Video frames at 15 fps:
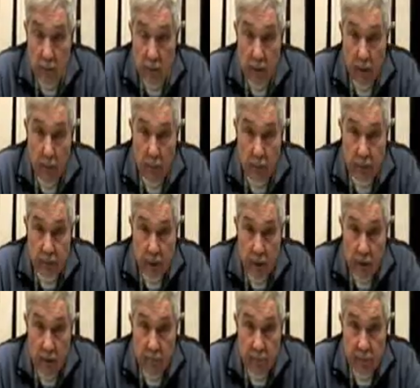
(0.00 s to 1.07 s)
I went to
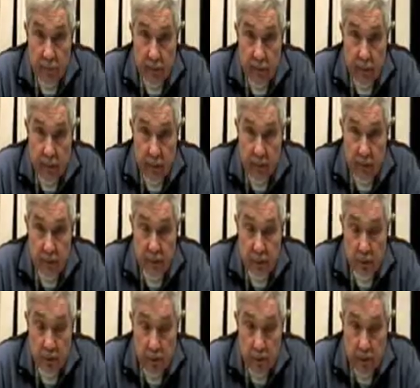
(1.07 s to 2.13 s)
Harvard and
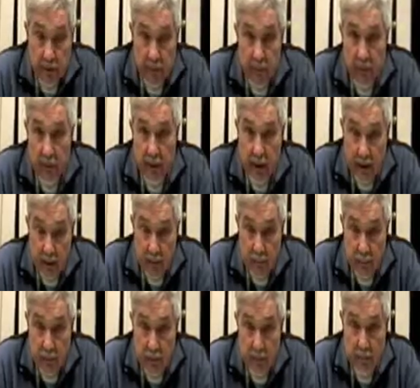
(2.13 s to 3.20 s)
also the Naval
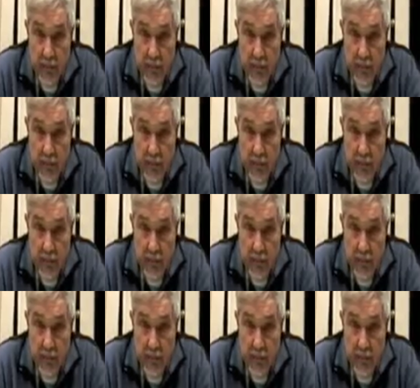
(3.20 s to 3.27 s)
Academy.